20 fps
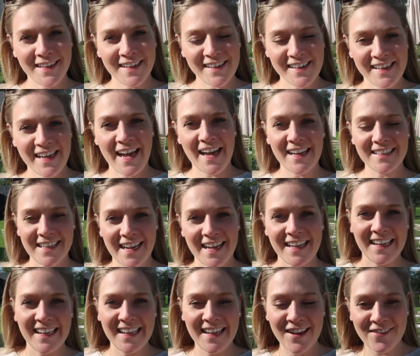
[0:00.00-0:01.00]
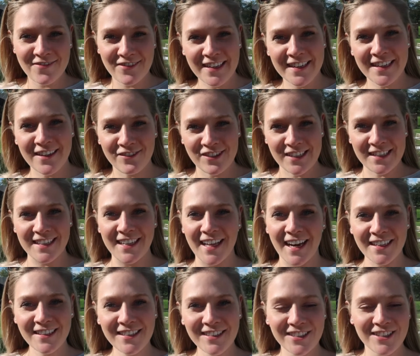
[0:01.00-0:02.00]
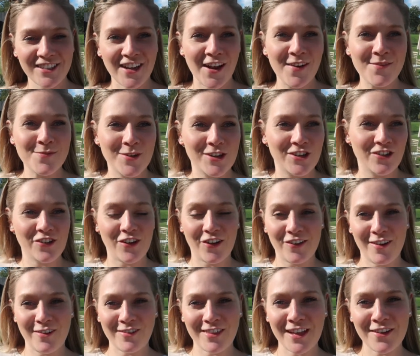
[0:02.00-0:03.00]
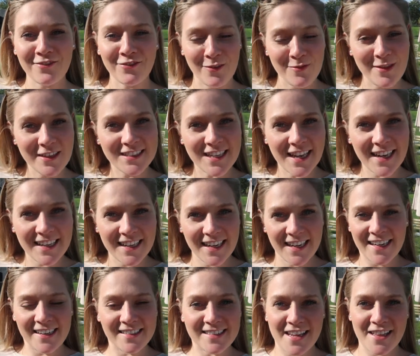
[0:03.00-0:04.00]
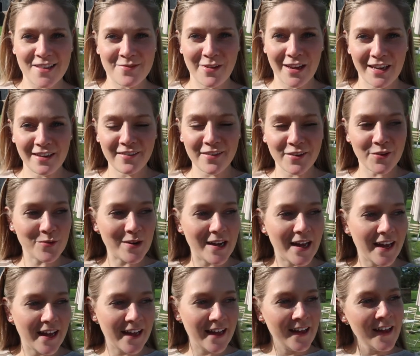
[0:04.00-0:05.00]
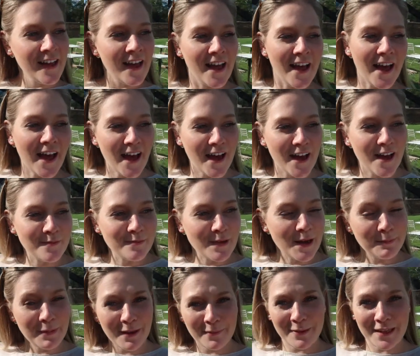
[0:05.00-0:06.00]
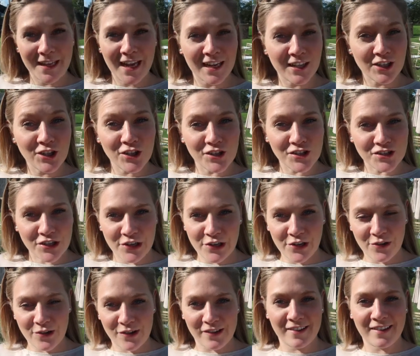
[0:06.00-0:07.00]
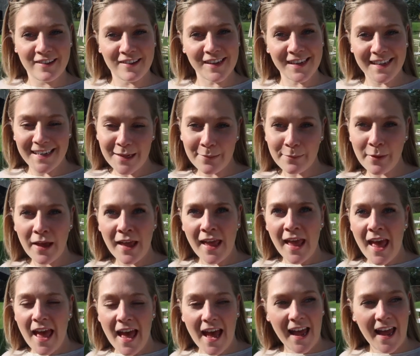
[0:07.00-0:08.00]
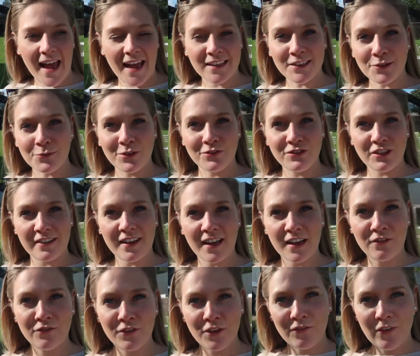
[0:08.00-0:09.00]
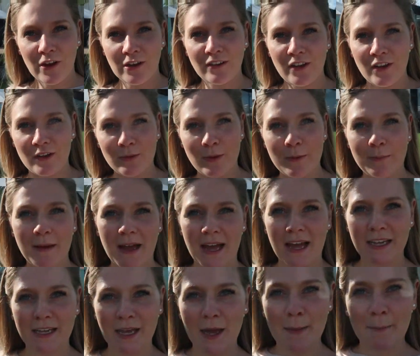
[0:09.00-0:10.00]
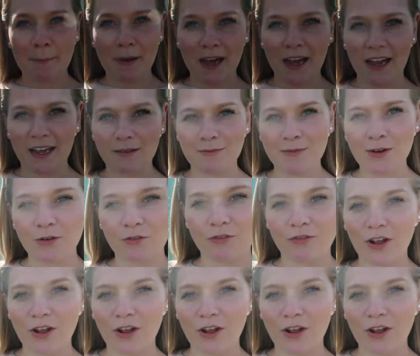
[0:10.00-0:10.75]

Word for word: and I had a lovely, lovely lunch. Um, we just got something from the deli and ate it in the main square, um, and Peppy had a good long sleep. And we've just taken a few photos. We're back by the milk